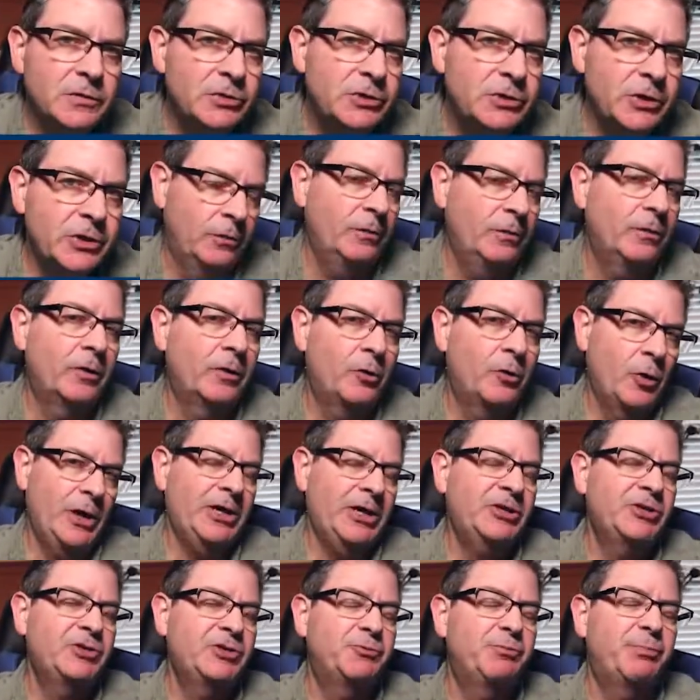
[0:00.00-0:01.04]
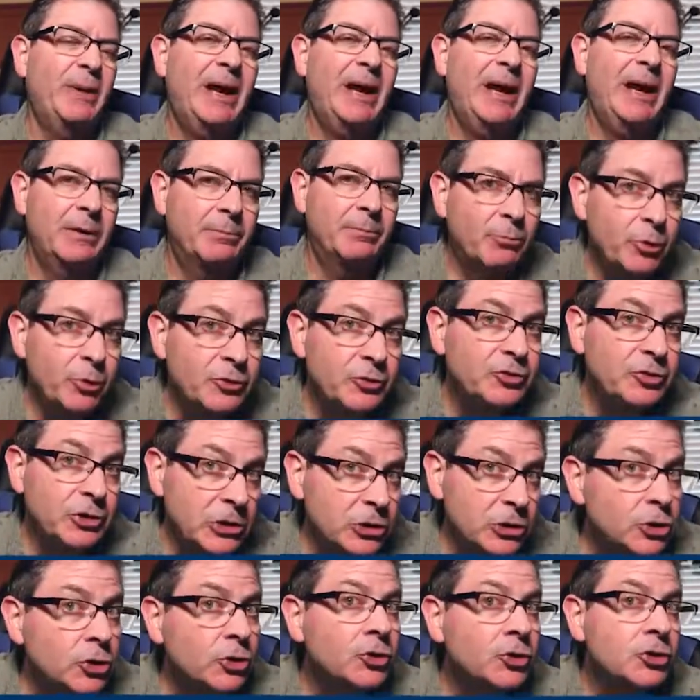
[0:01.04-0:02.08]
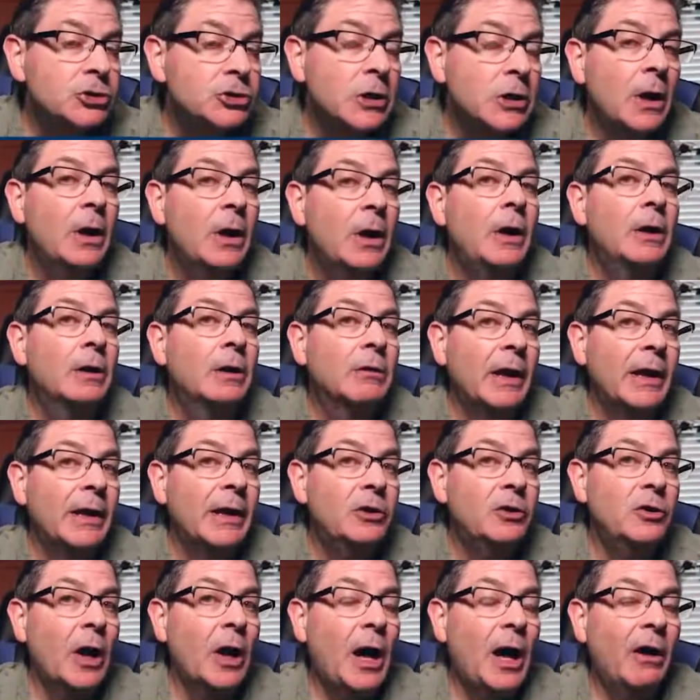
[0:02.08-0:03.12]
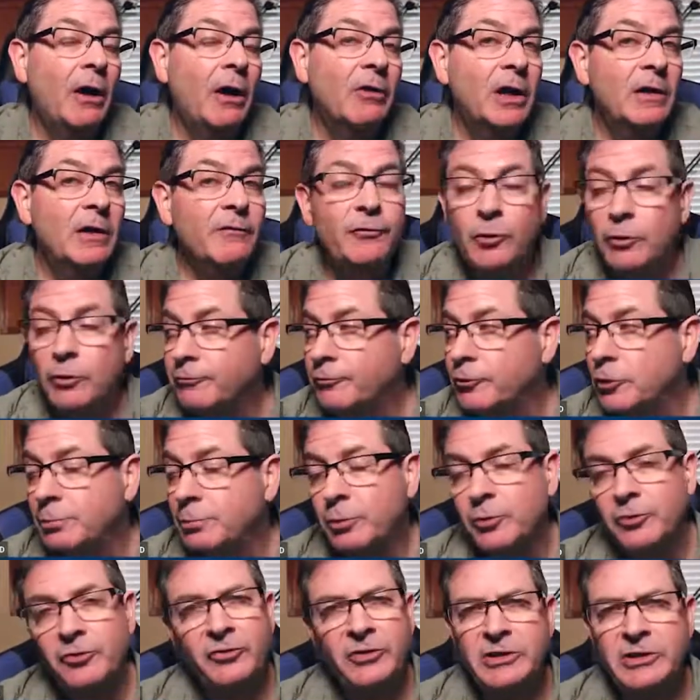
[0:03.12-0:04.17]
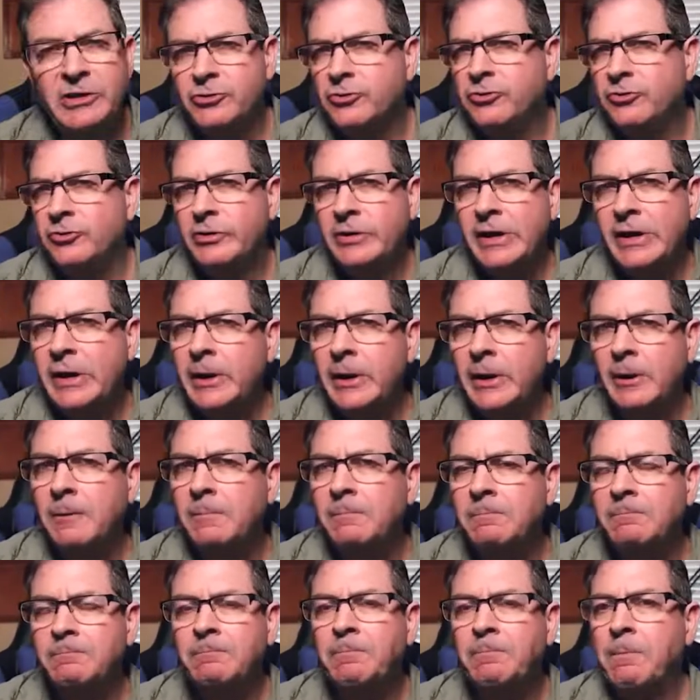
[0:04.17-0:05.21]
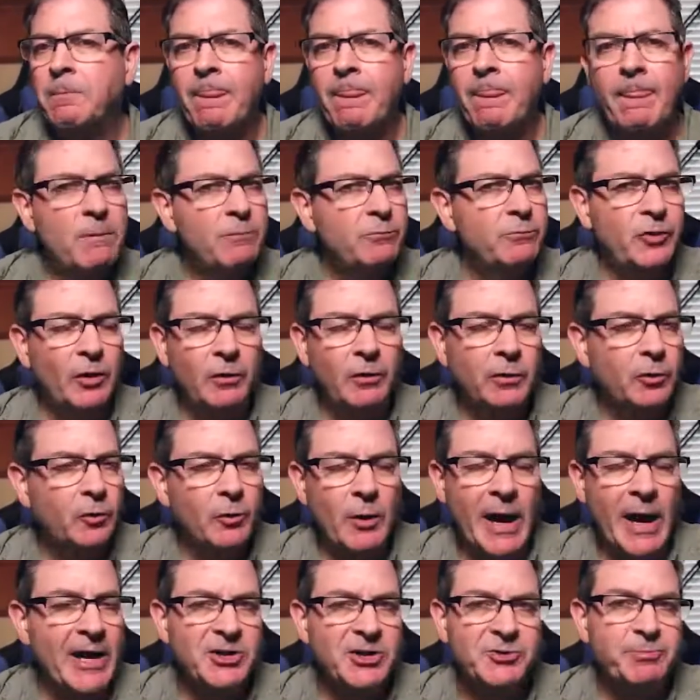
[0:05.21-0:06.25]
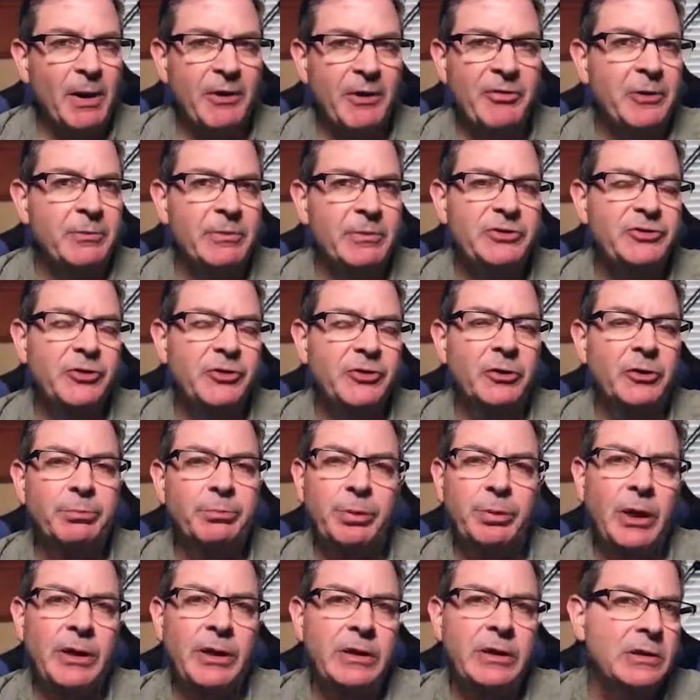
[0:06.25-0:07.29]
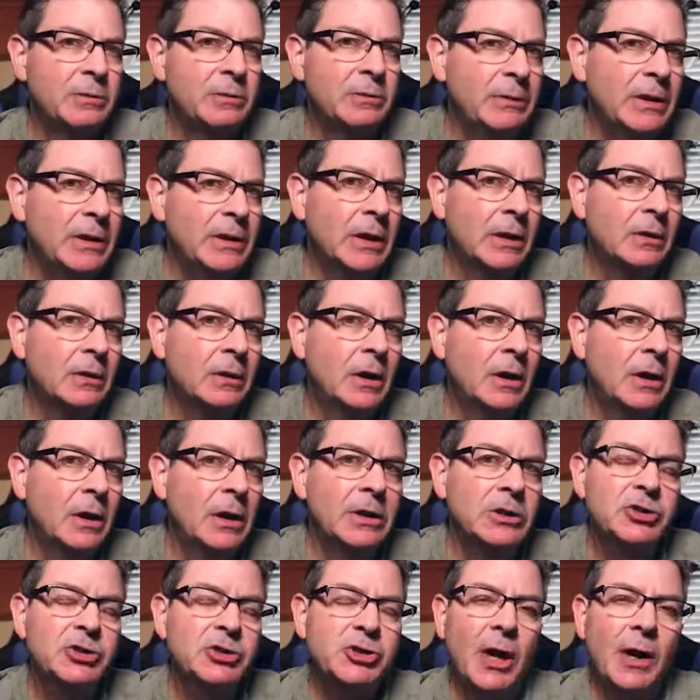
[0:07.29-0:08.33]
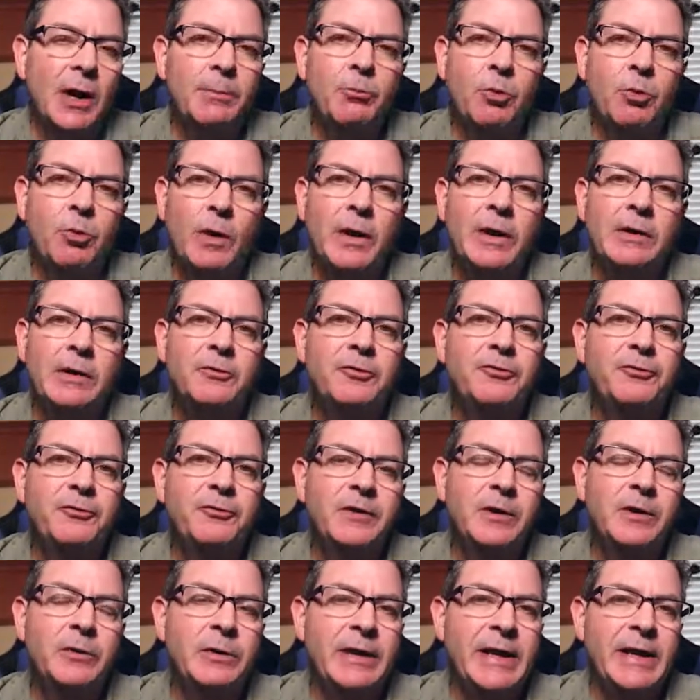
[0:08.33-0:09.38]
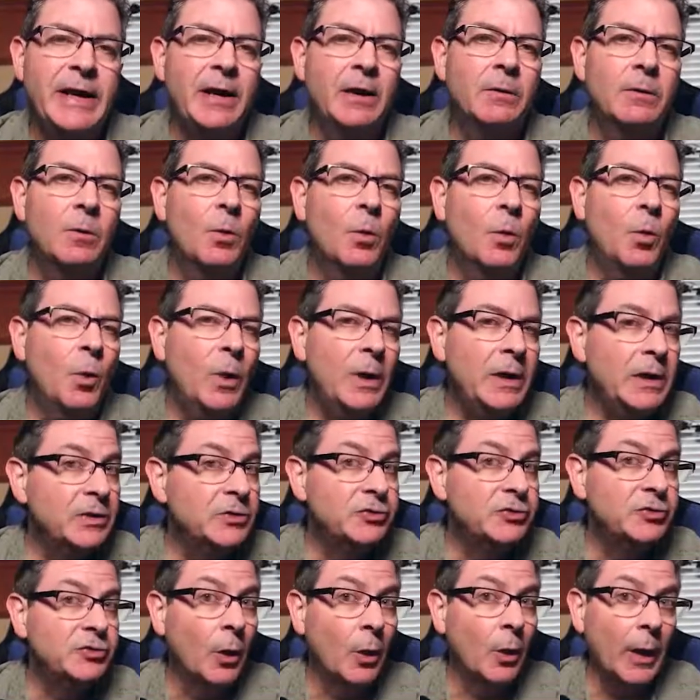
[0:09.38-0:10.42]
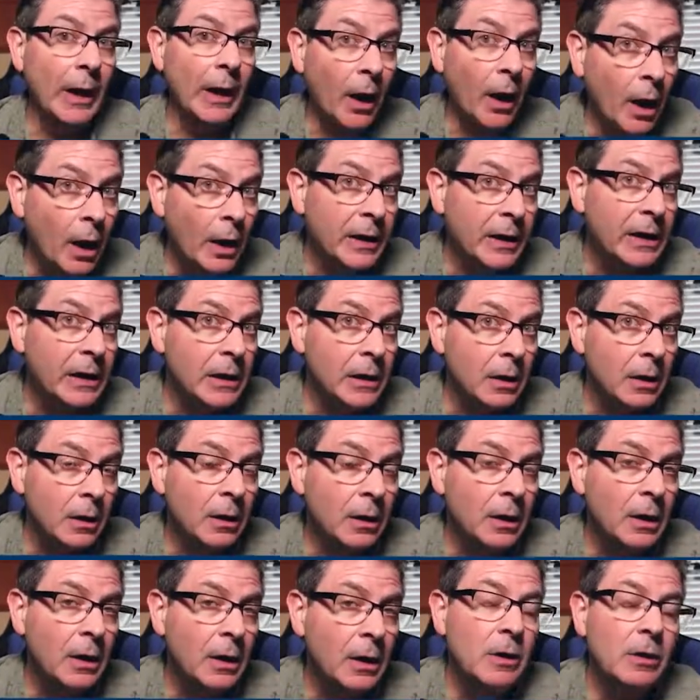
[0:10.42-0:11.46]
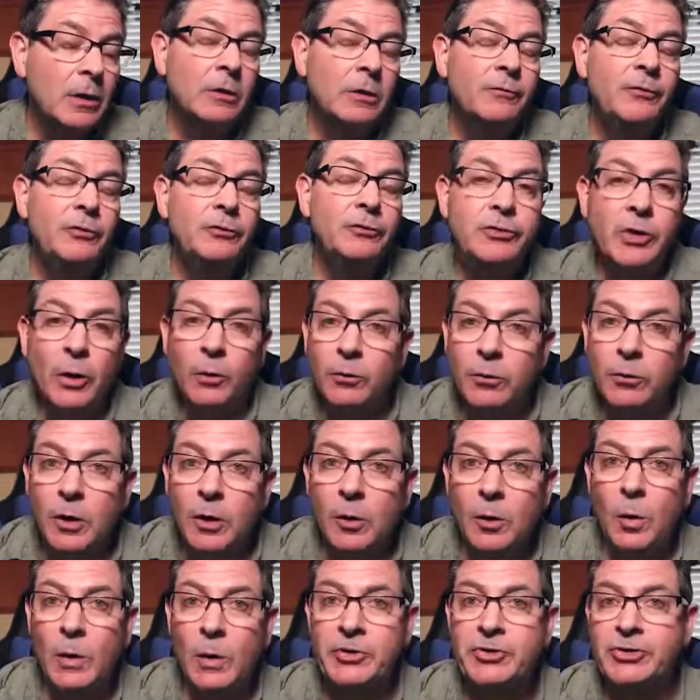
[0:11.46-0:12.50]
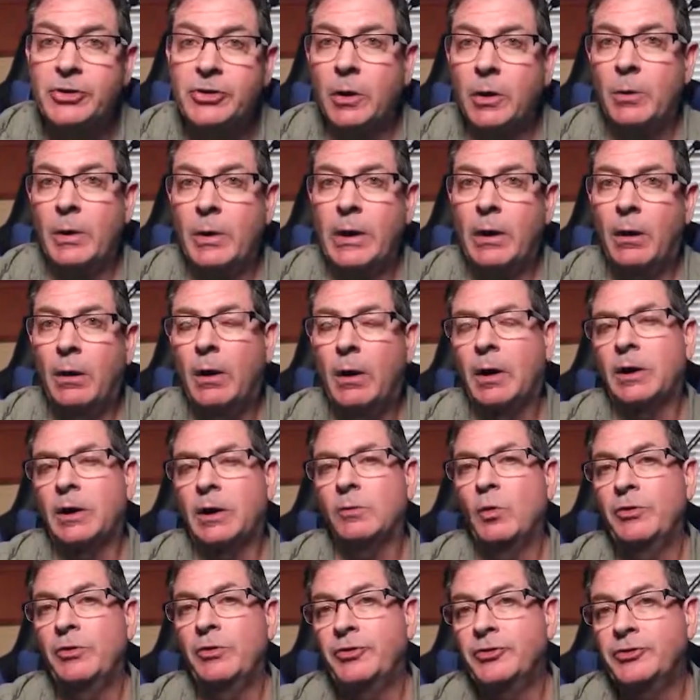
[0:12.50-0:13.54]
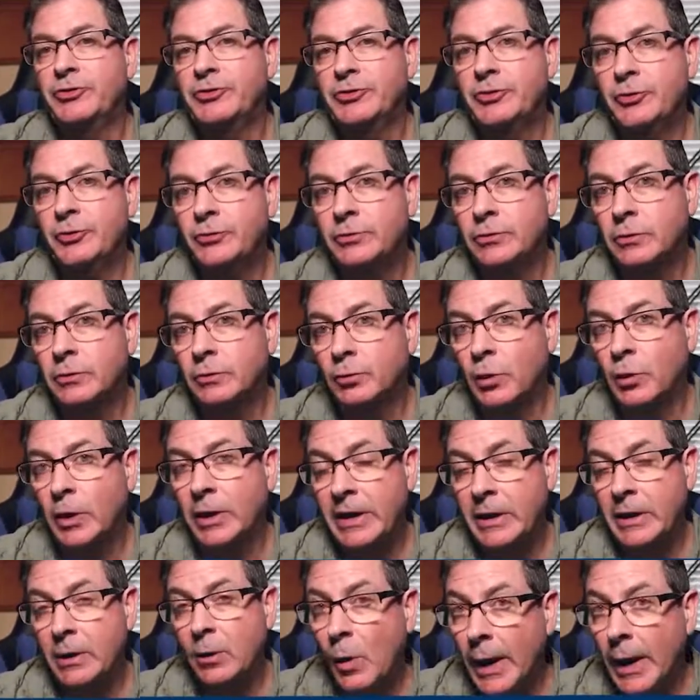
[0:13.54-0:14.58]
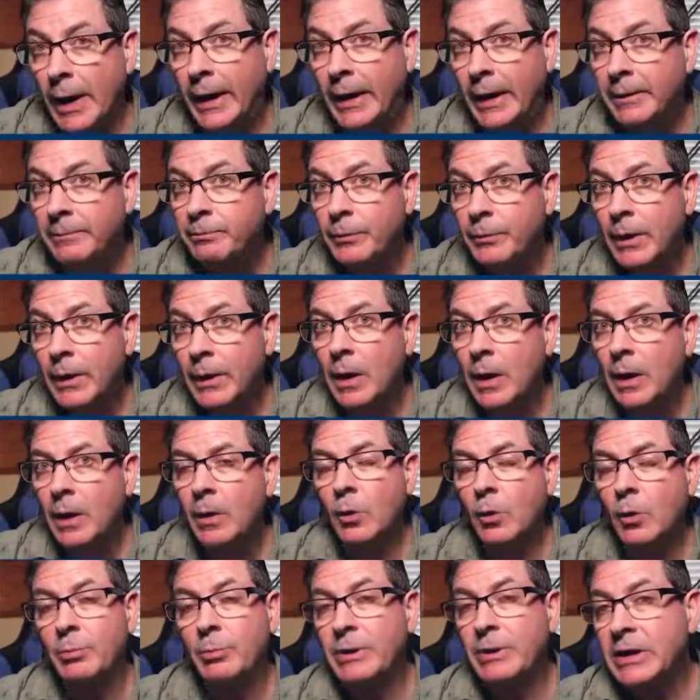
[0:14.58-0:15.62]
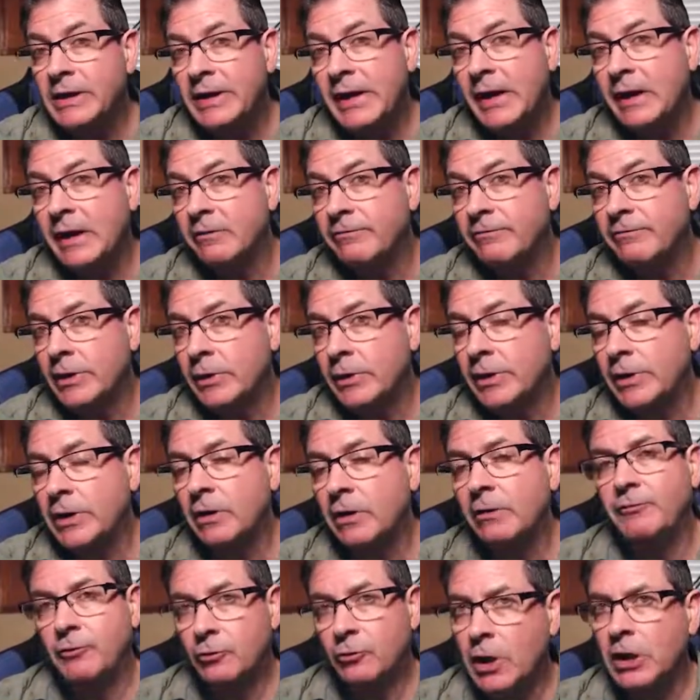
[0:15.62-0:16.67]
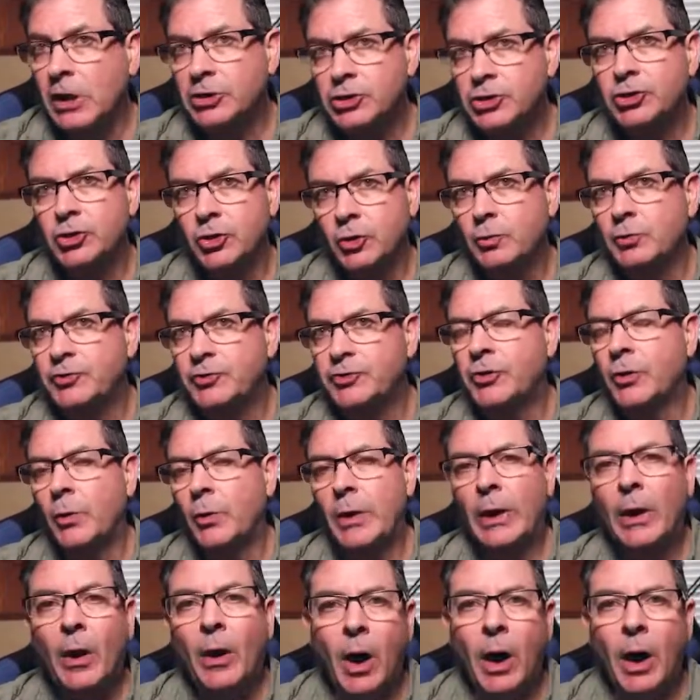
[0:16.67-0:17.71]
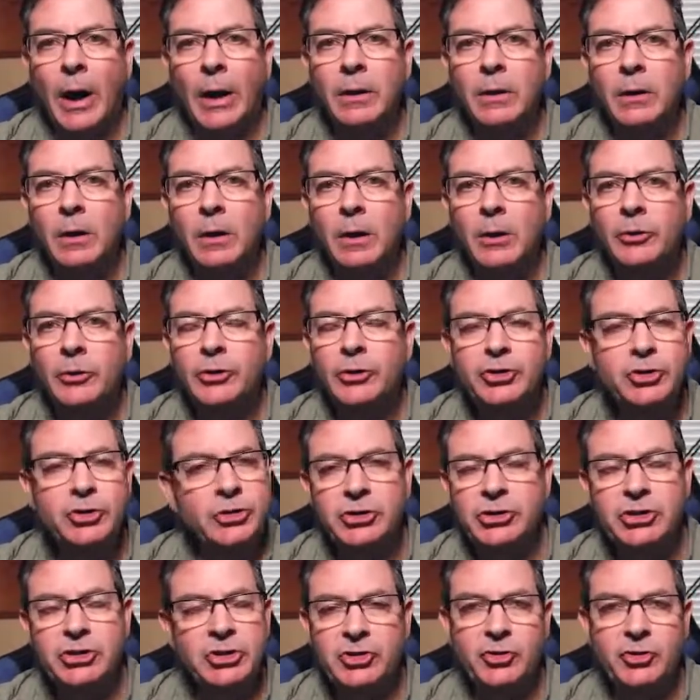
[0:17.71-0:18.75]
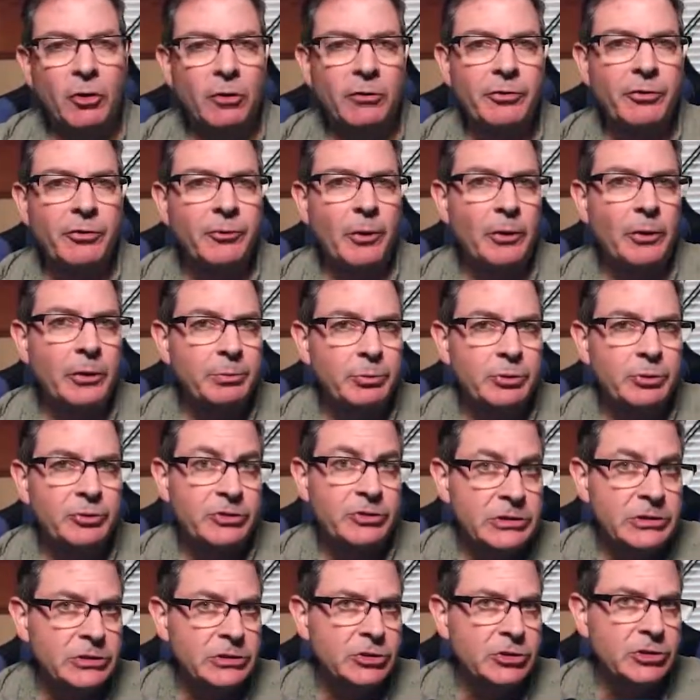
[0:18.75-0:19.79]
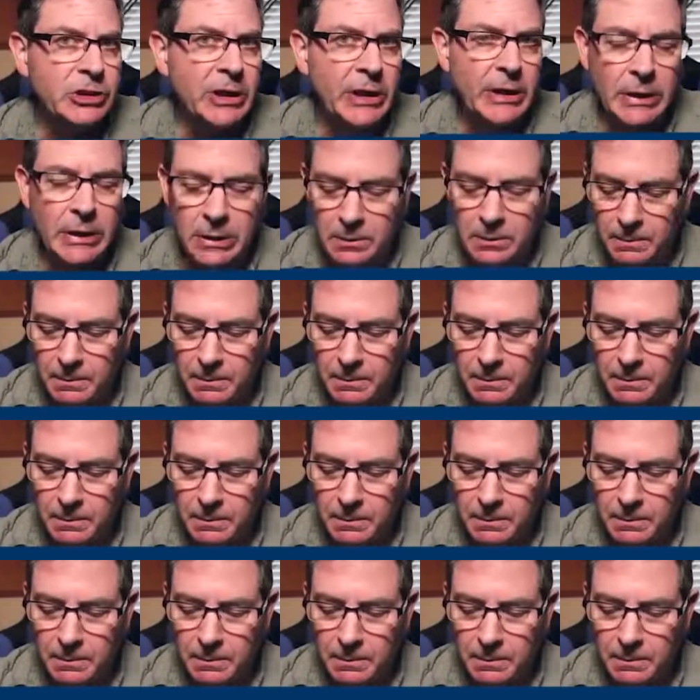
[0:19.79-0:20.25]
don't grasp at procedures. Like I'll give you a few procedures in here. Don't grasp at them and start plugging them in. Job one is figuring out what is going on here. If you don't know what's going on with the student running away or being out of area, if you're not sure what's going on, you shouldn't just start throwing procedures at it.